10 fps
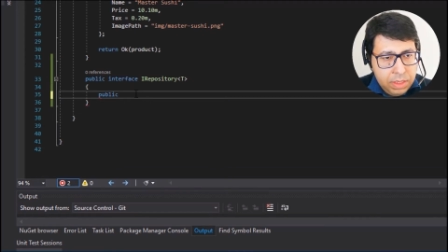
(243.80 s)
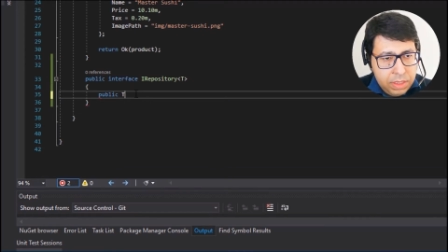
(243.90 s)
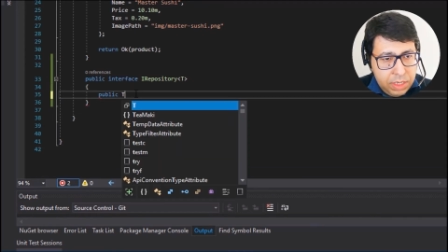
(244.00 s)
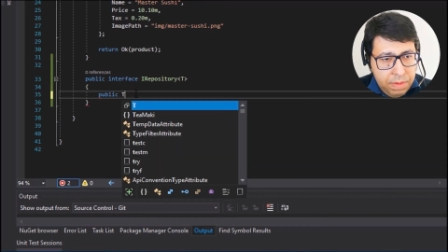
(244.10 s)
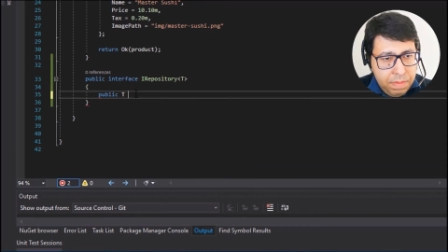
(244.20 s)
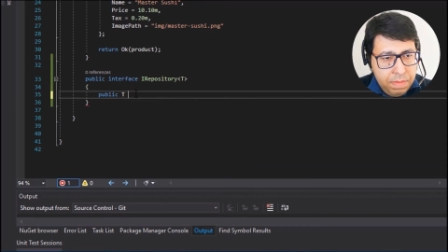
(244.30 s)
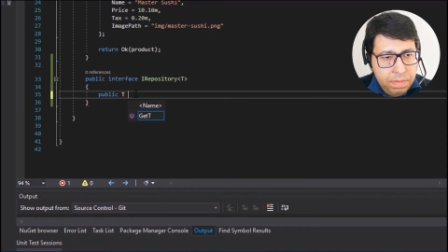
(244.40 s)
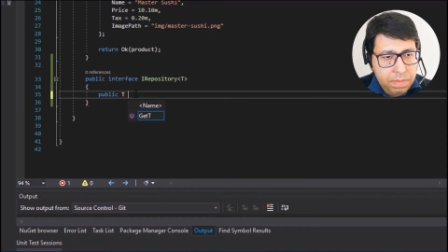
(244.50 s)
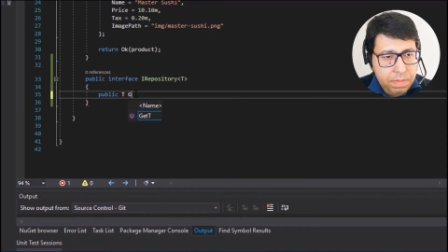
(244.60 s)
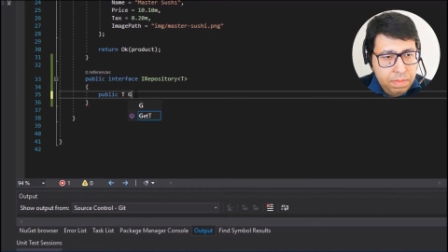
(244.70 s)
t
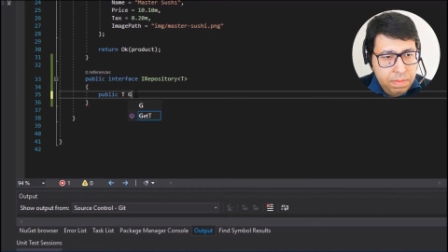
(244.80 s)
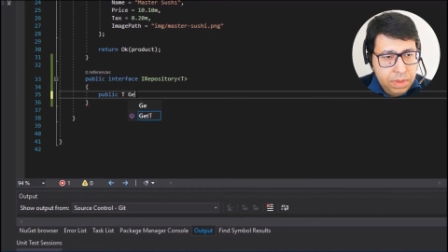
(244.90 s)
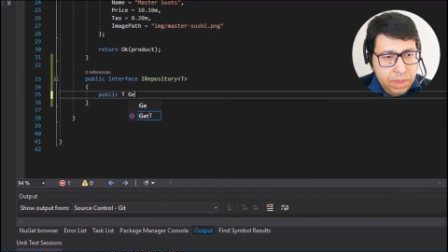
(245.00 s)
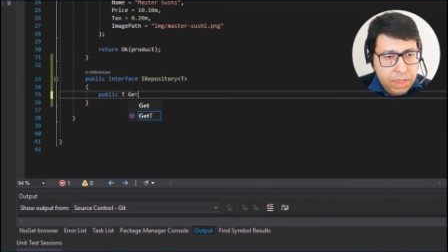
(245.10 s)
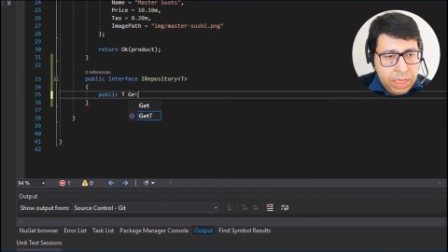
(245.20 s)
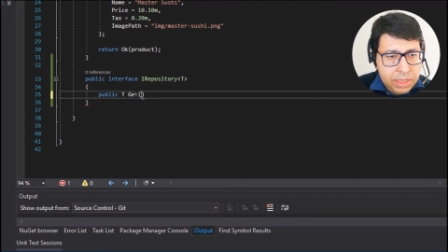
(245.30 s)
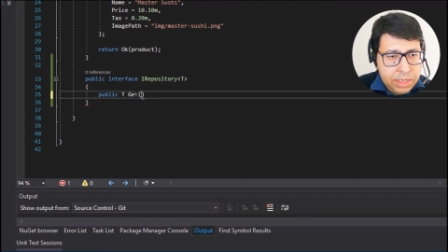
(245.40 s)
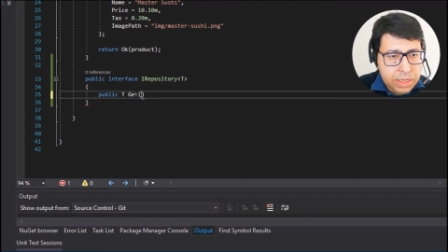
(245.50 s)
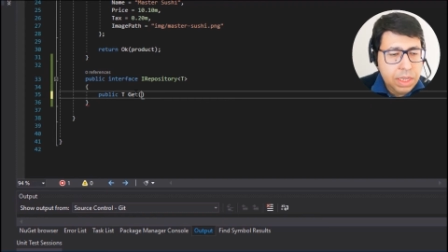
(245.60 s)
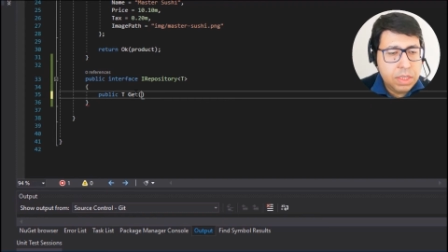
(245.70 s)
get.